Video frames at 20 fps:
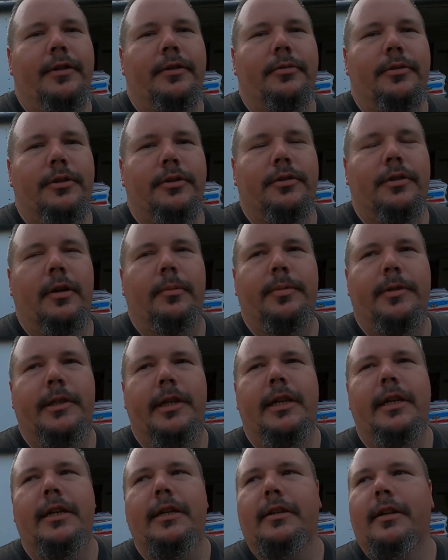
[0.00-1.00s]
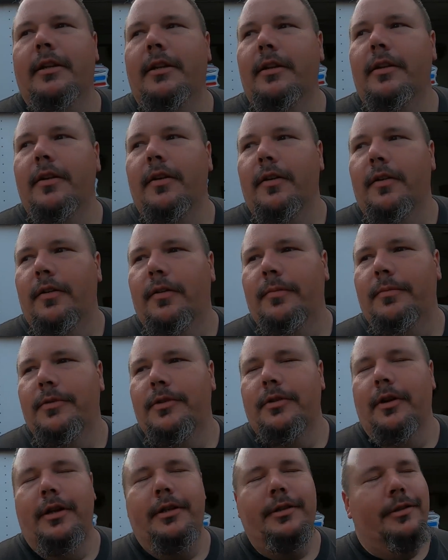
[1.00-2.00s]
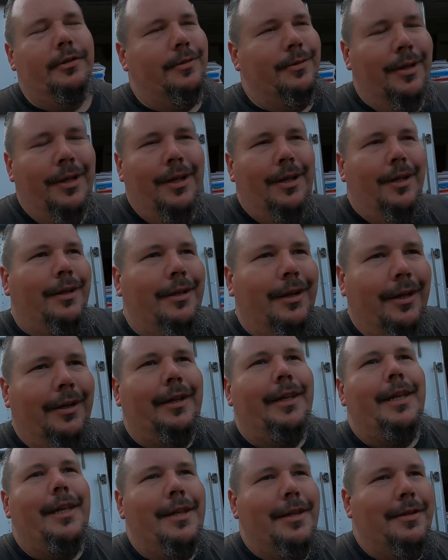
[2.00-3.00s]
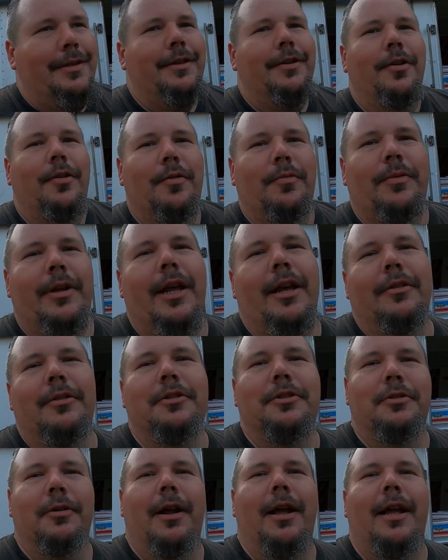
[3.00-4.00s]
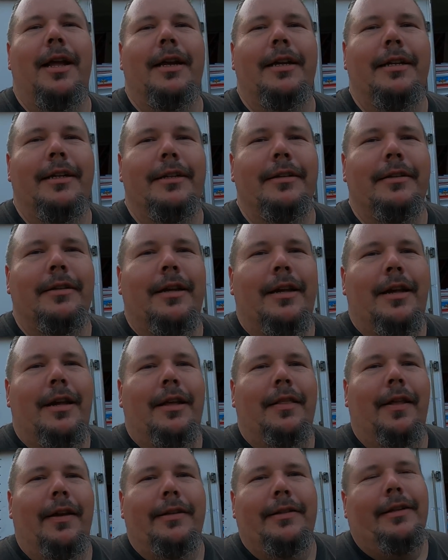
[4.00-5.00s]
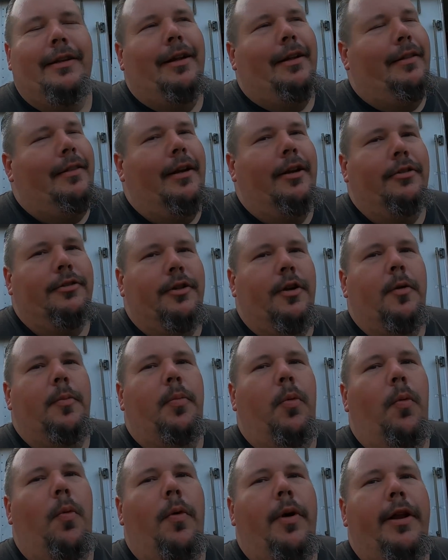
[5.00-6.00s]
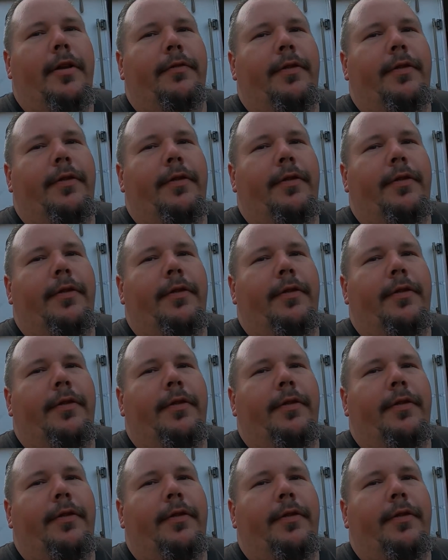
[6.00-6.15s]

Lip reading: It was just upset, so I just kind of eased it on down the track, and like I said, there's no point.